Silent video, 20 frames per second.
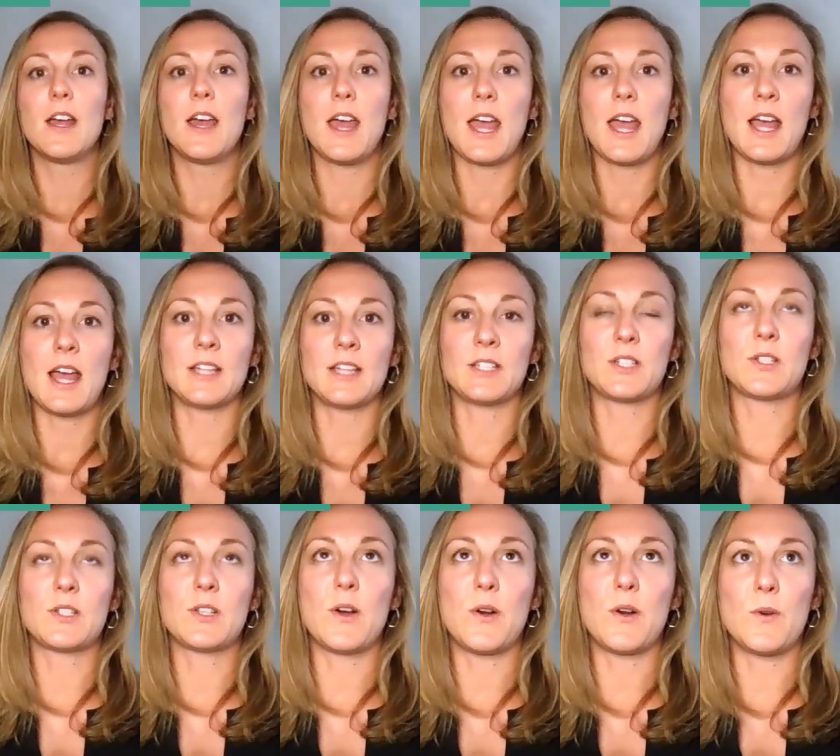And
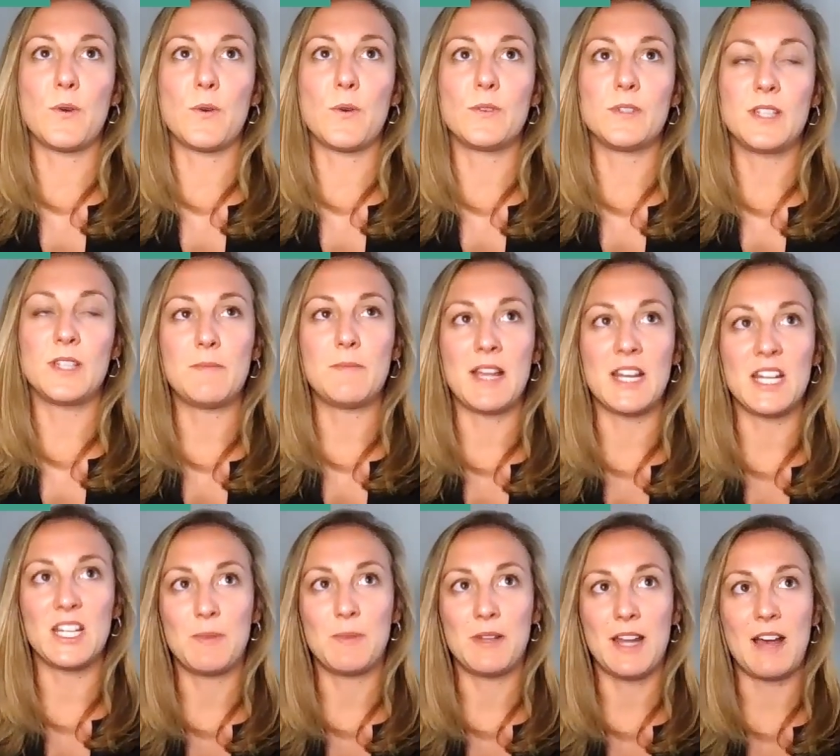so, did
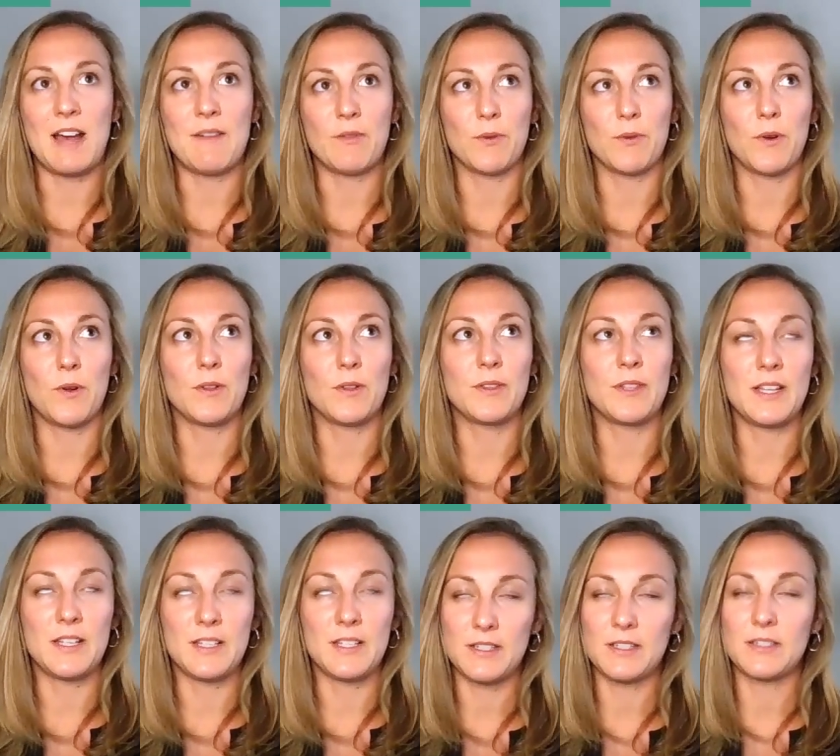management have a role in
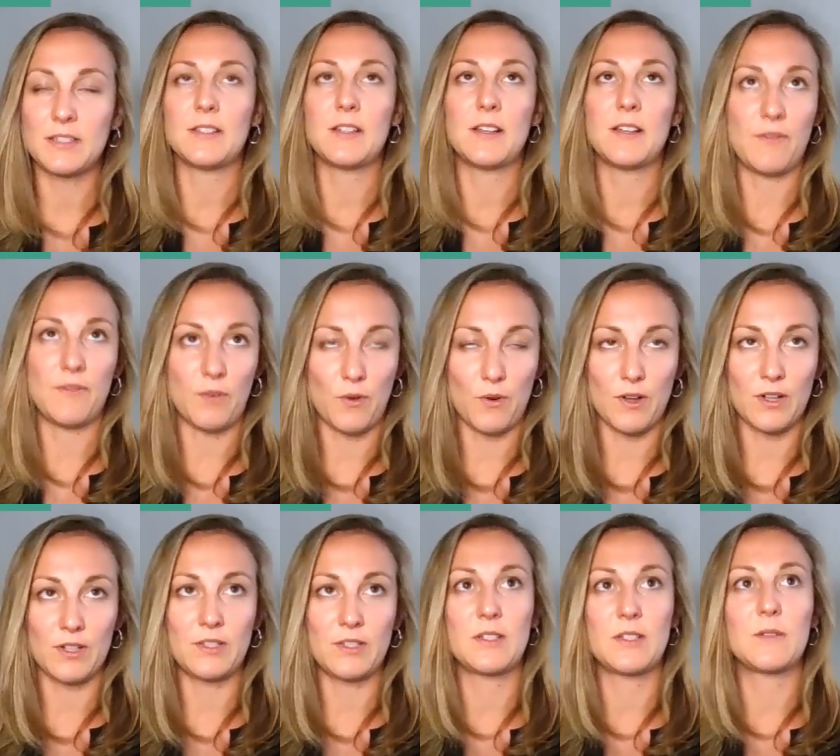this? Of
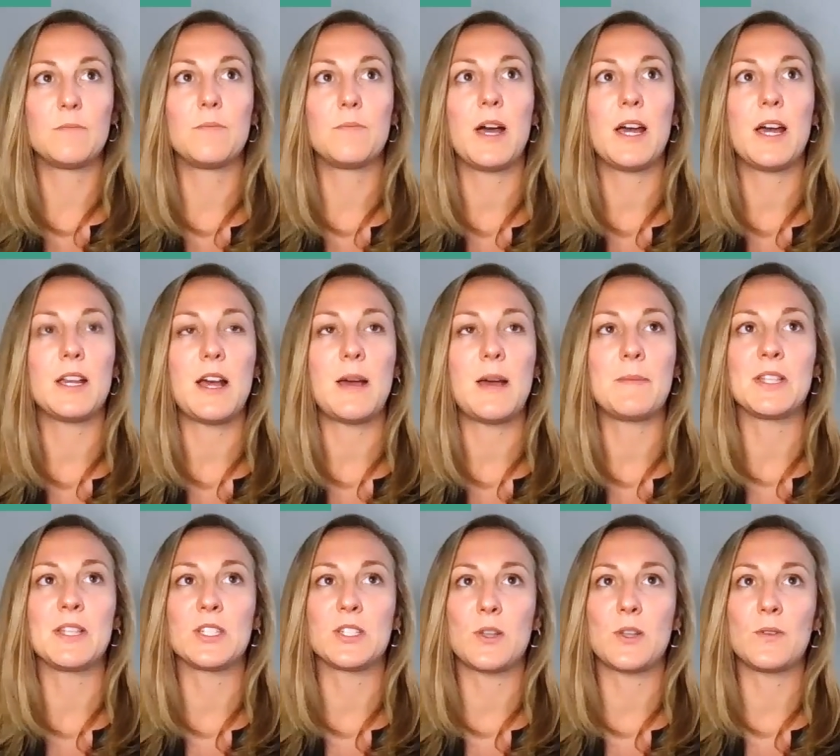course, but I
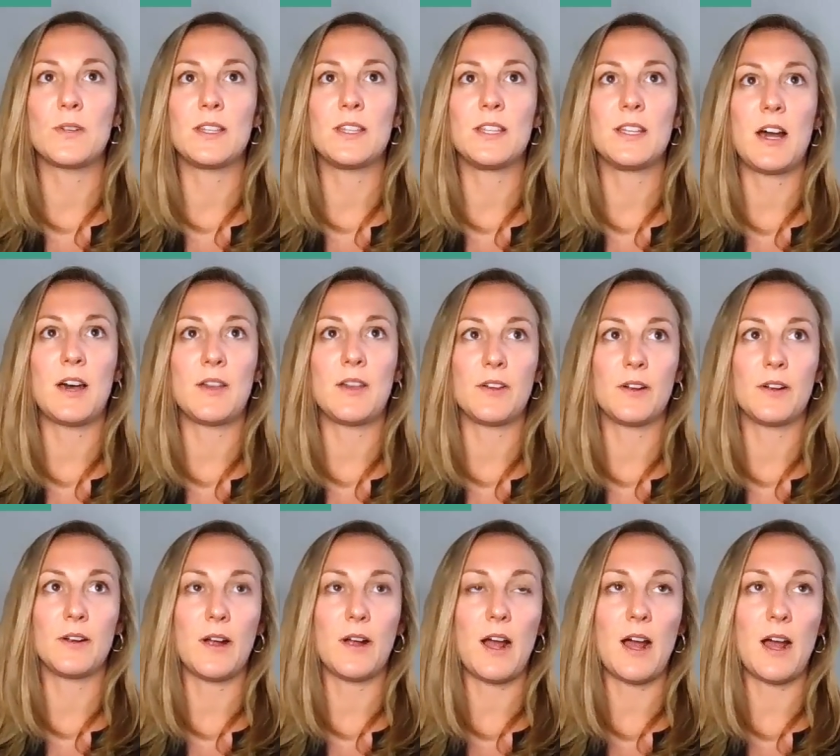mean, so did the
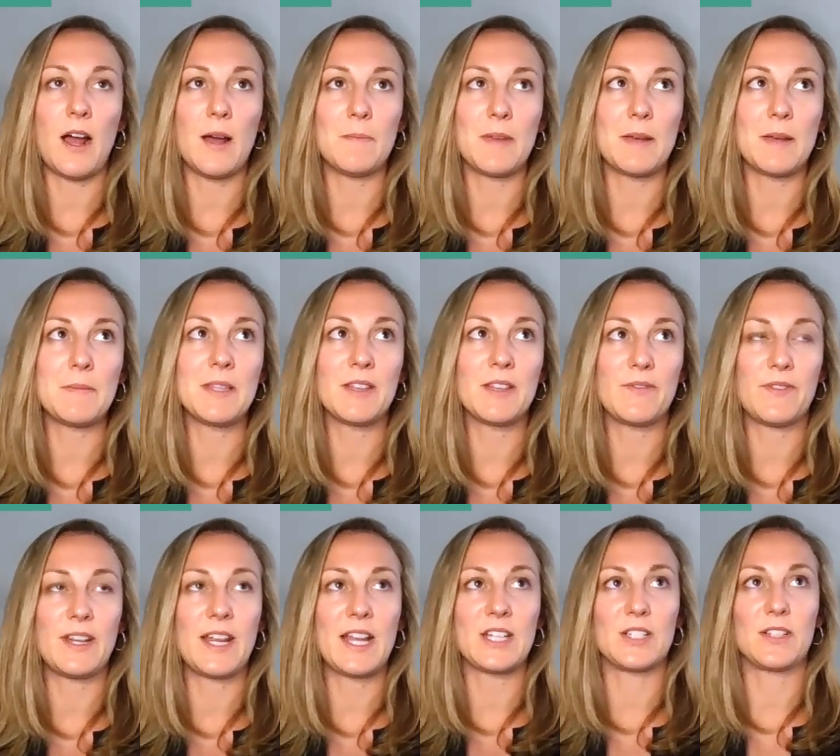other. Um, I mean, the
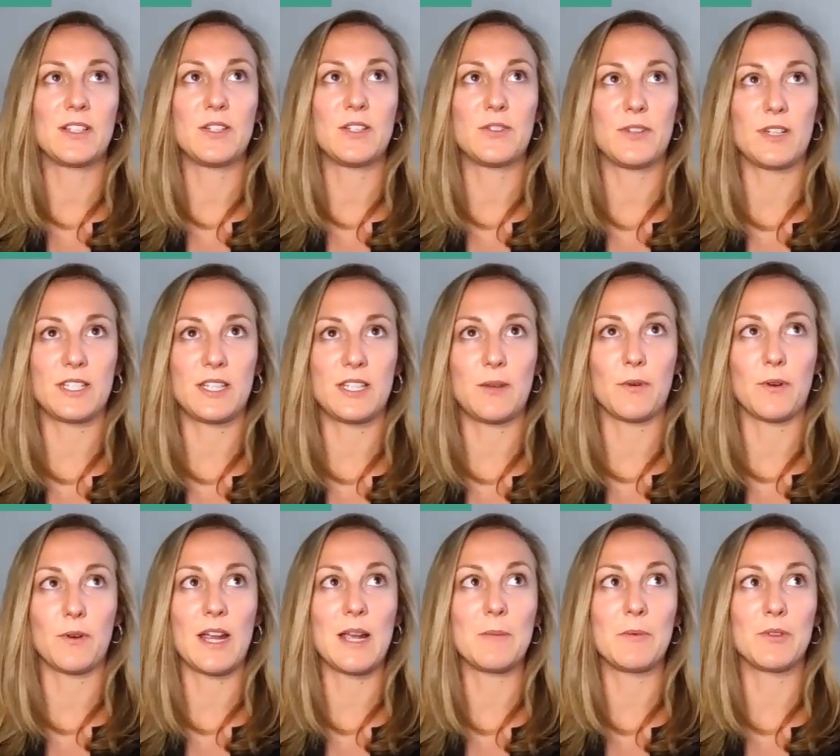financial interests that were
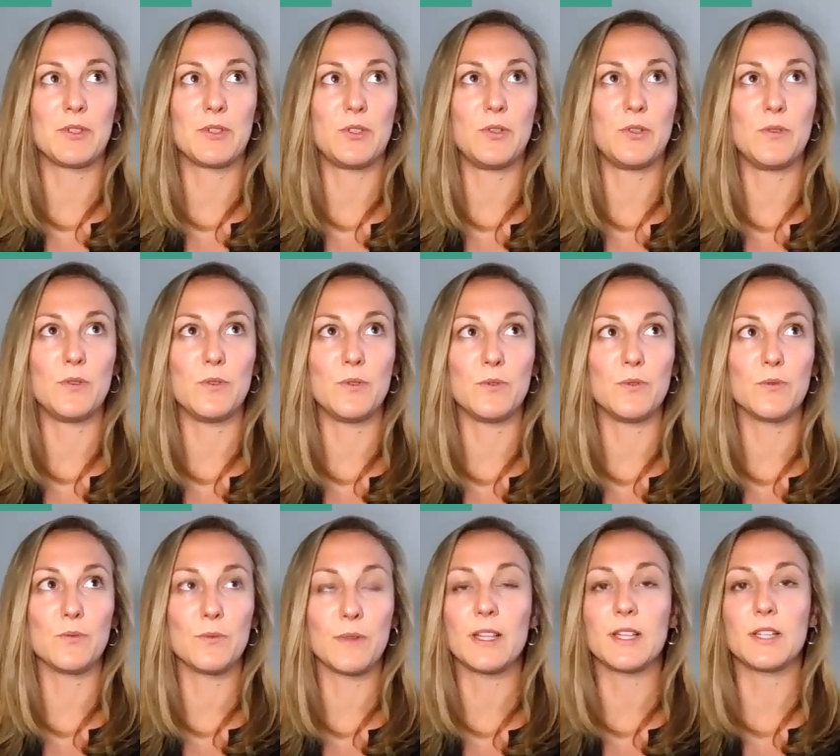able to
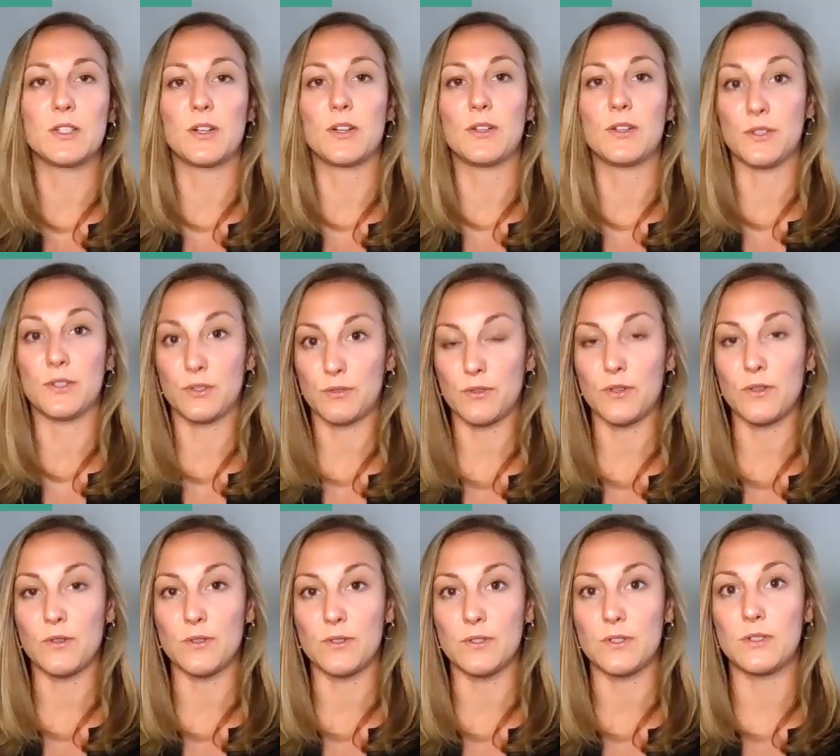really turn the
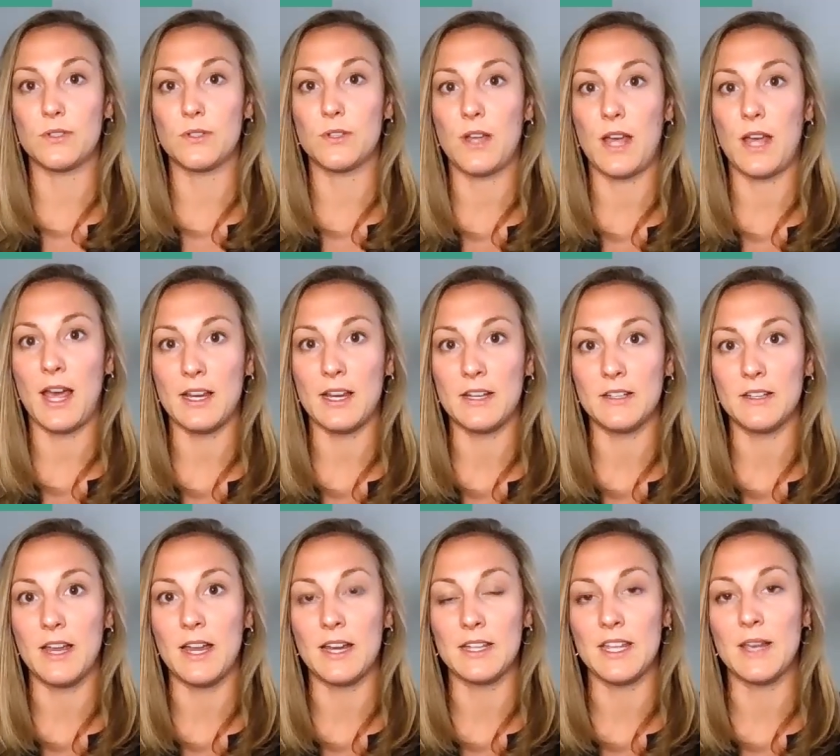screws and
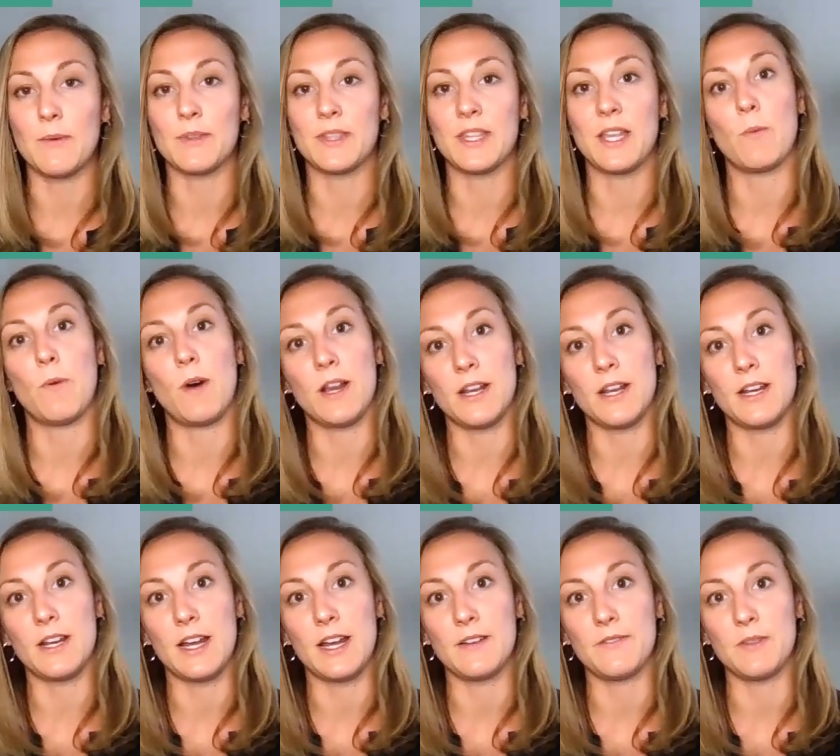and get what they wanted
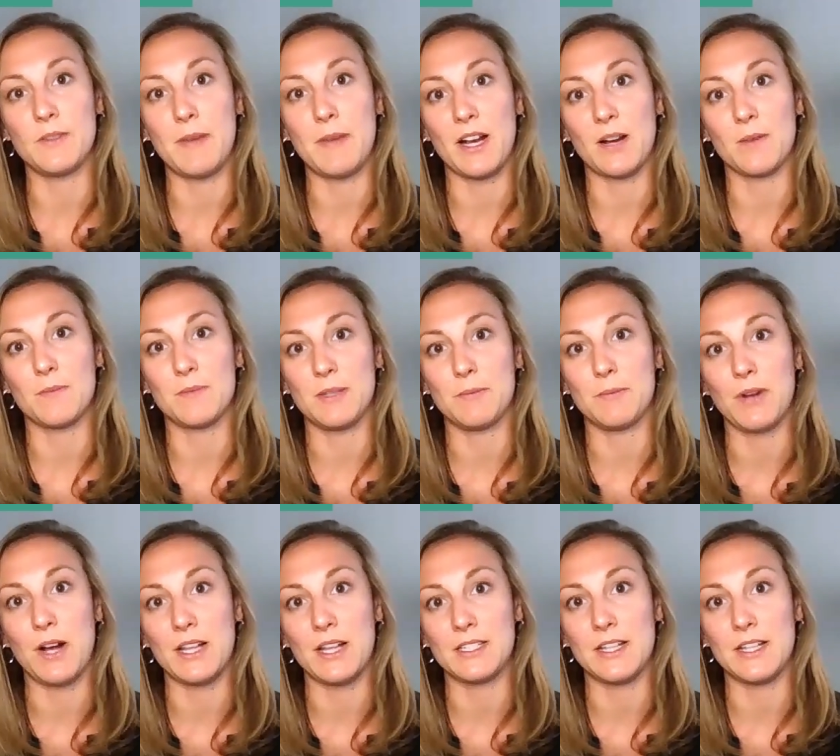out of the bankruptcy
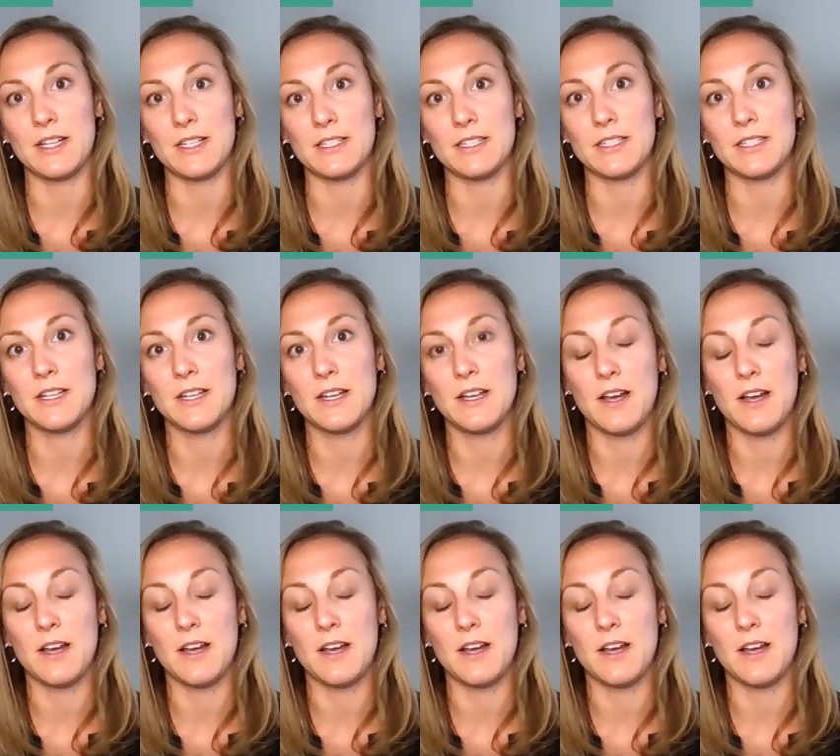process.